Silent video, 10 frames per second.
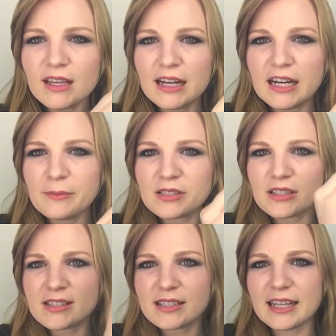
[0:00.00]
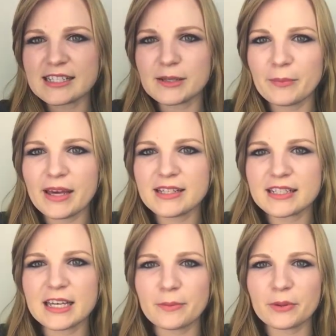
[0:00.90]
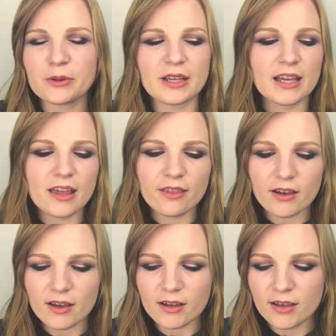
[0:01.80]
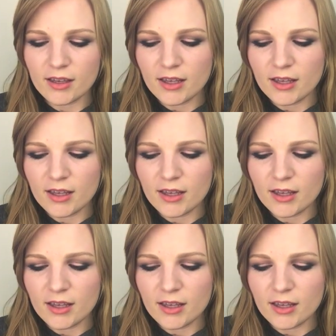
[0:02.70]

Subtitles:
It's got this elastic band to keep it all together.